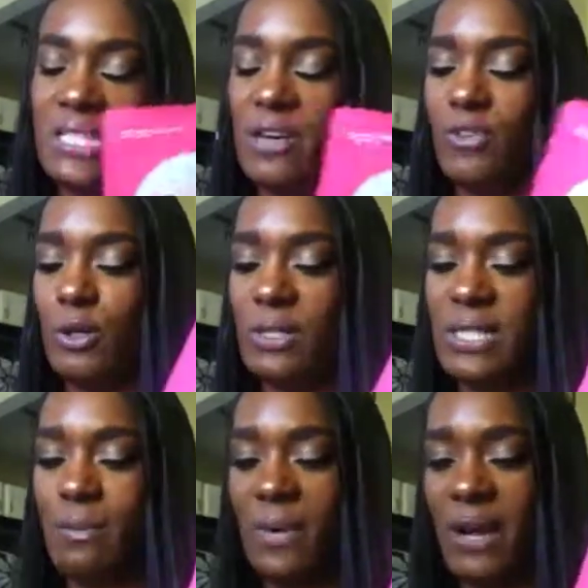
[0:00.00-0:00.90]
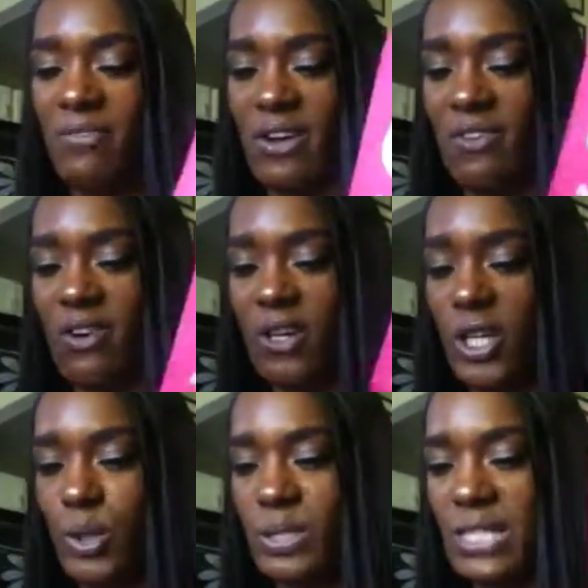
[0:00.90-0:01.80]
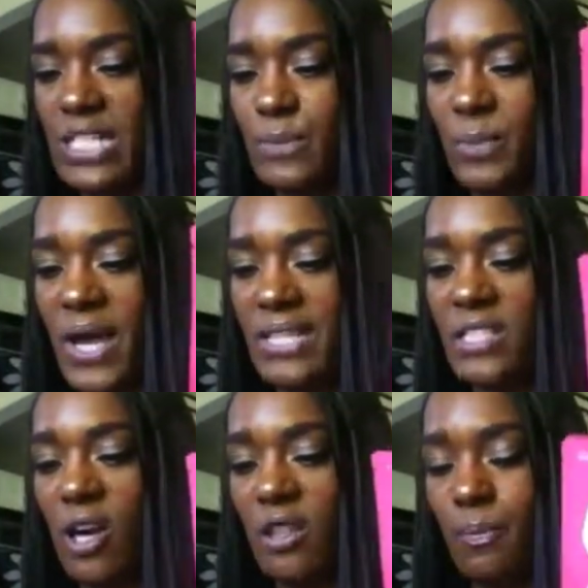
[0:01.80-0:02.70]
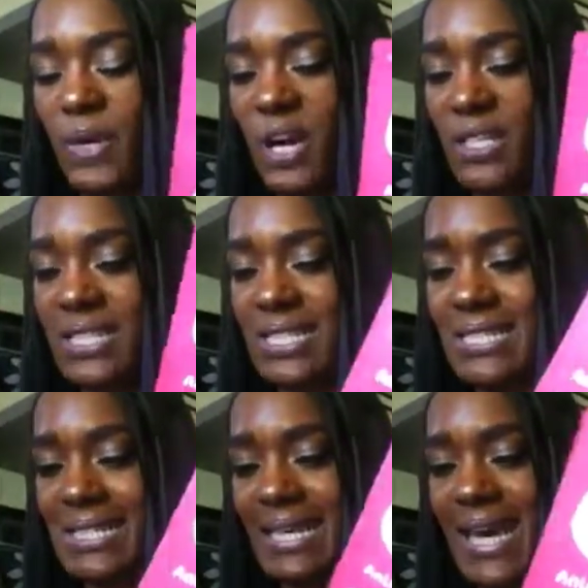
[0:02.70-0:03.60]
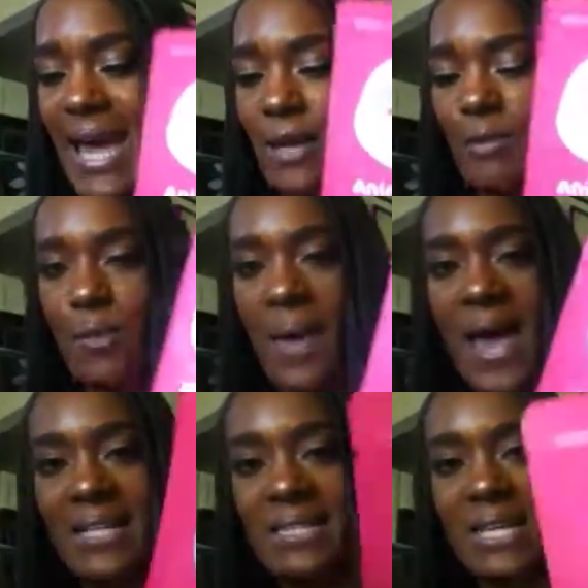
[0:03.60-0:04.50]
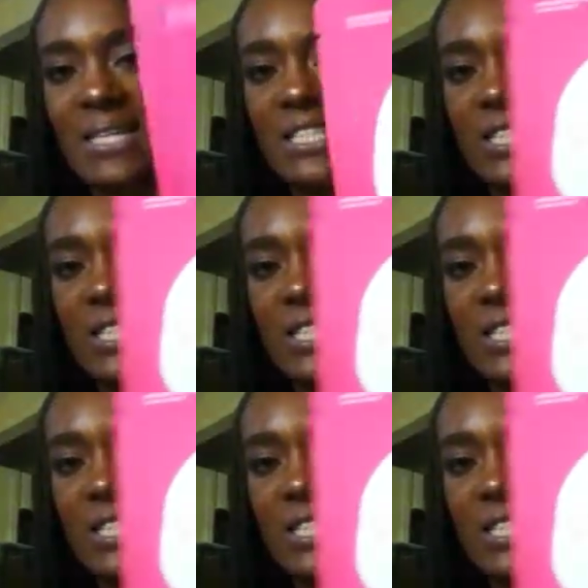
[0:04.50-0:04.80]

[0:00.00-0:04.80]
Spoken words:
I've used them, but I've never used this brand. It's called the BRTC Animal Mask, and it's